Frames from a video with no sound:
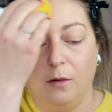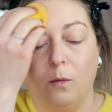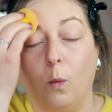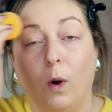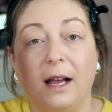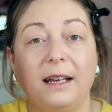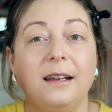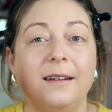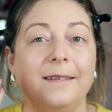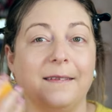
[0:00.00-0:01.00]
One
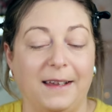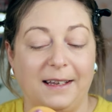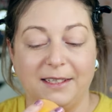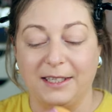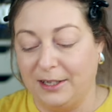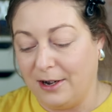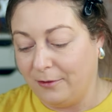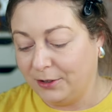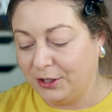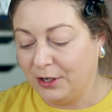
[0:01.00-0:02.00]
thing to
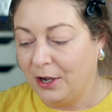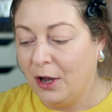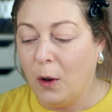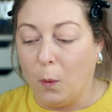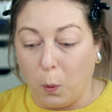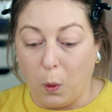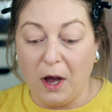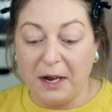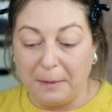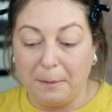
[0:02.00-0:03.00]
note,
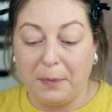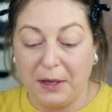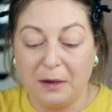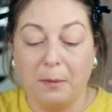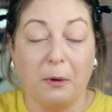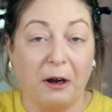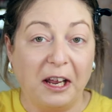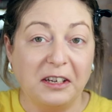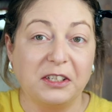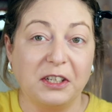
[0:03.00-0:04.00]
one big
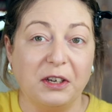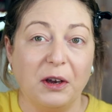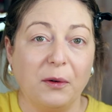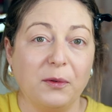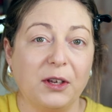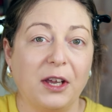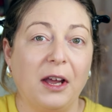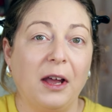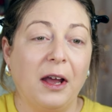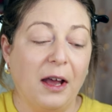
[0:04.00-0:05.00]
brand to note,
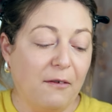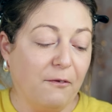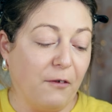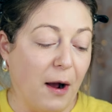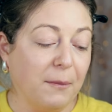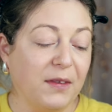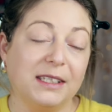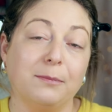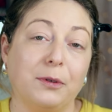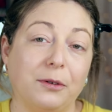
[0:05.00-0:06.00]
from
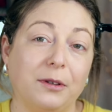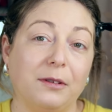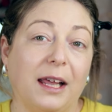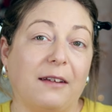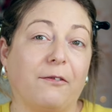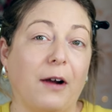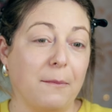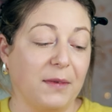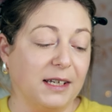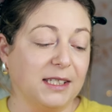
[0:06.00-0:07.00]
this boot, like
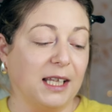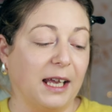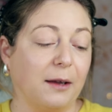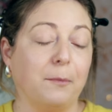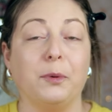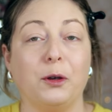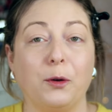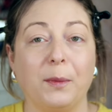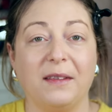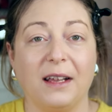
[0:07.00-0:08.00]
from this like
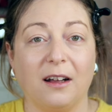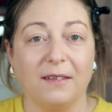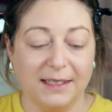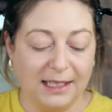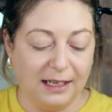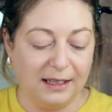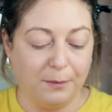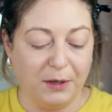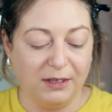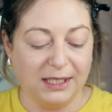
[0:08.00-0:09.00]
boom, and then all of a sudden the
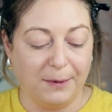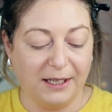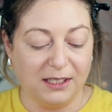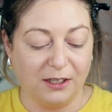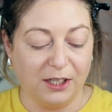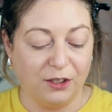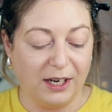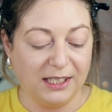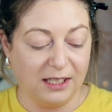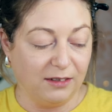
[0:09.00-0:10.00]
beauty space started
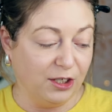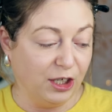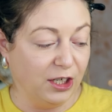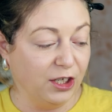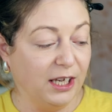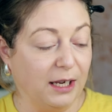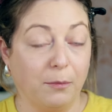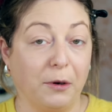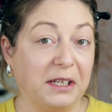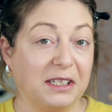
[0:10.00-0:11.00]
drastically changing
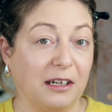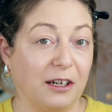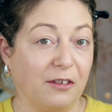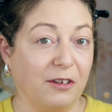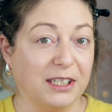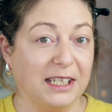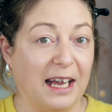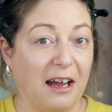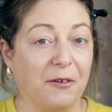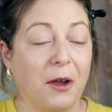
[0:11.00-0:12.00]
and brands started closing
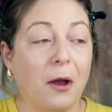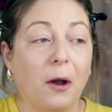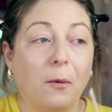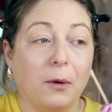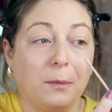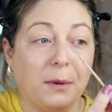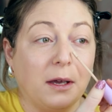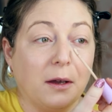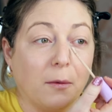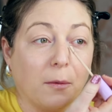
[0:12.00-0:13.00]
down, would
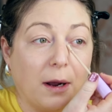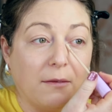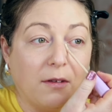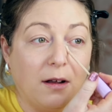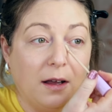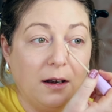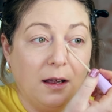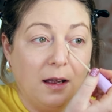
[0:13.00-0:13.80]
be Revlon.